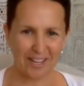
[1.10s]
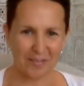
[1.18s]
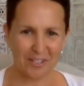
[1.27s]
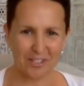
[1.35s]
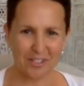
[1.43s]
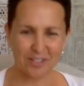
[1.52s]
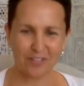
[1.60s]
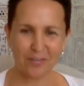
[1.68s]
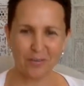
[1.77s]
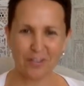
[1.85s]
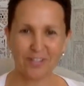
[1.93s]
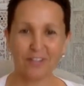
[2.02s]
My name is Joy
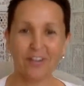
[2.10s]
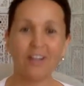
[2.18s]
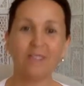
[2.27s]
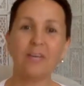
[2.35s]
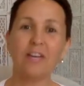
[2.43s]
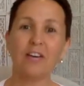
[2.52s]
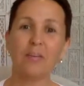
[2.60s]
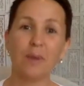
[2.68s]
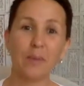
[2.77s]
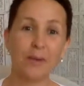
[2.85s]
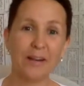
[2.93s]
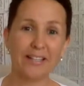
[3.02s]
Formosa. I'm here at
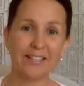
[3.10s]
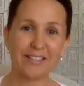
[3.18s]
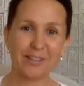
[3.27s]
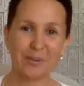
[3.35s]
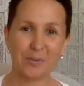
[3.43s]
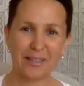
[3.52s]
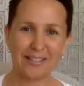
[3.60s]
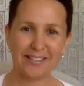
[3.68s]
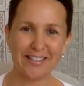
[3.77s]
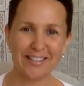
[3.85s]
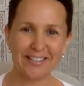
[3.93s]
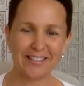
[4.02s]
my practice at
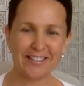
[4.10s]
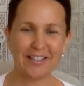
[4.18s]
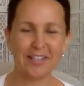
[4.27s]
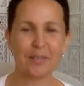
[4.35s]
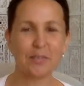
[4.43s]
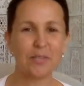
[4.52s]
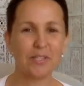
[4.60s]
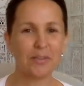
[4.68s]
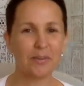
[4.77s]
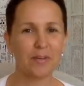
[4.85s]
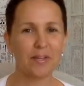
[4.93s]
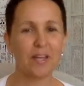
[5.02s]
West End in
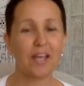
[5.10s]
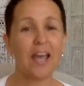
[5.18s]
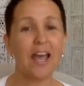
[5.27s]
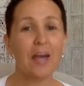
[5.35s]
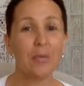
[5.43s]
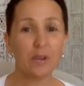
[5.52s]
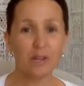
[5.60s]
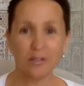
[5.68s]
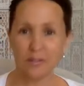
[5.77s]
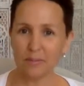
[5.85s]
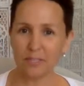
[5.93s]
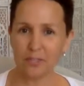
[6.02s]
Brisbane, and we're
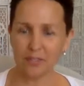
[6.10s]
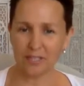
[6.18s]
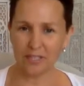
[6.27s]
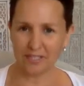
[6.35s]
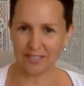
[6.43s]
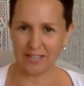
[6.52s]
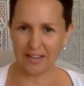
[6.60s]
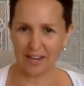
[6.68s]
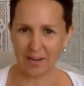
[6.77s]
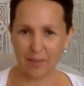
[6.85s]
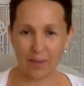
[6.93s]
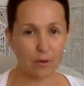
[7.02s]
going to be talking
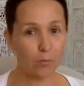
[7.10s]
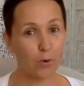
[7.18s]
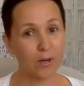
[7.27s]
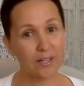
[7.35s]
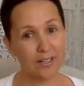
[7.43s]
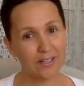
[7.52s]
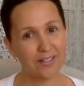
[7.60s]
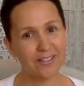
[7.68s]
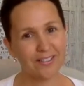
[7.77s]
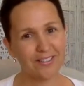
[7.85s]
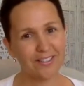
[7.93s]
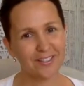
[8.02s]
today about what
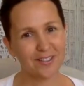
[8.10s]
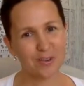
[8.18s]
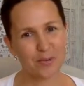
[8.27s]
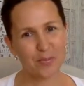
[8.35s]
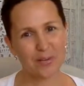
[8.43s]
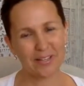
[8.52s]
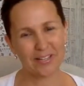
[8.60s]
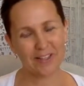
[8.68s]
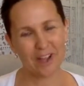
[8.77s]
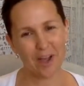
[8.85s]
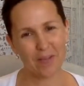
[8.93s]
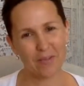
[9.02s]
is your body
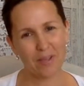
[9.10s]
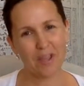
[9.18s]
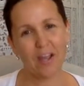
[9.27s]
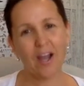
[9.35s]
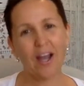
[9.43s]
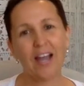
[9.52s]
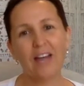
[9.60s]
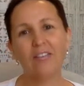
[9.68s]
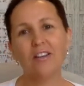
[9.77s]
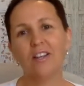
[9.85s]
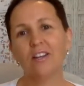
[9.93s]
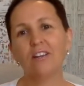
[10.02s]
type. I
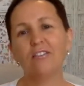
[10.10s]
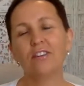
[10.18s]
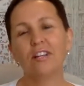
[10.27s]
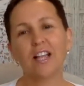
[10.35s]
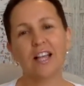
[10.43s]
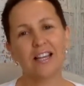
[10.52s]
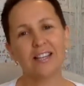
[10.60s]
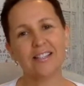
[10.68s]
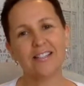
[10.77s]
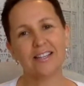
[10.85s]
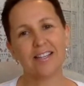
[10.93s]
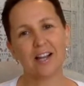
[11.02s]
have a lot of
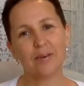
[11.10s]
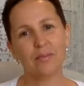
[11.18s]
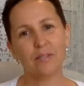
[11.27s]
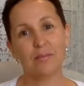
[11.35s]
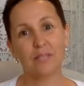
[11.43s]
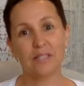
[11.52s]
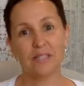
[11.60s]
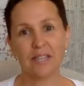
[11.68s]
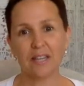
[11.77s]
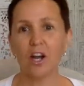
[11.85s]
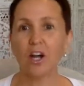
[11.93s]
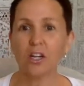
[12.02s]
clients that come to me and
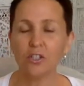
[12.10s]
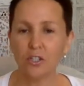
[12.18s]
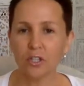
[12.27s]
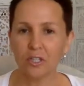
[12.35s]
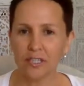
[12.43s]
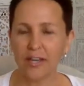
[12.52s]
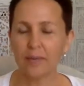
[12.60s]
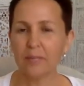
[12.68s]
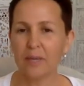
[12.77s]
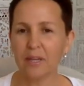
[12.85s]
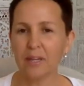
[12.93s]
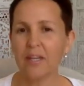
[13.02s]
say, "Oh, Joy, tell
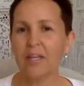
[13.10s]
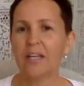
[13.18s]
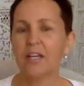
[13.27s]
me,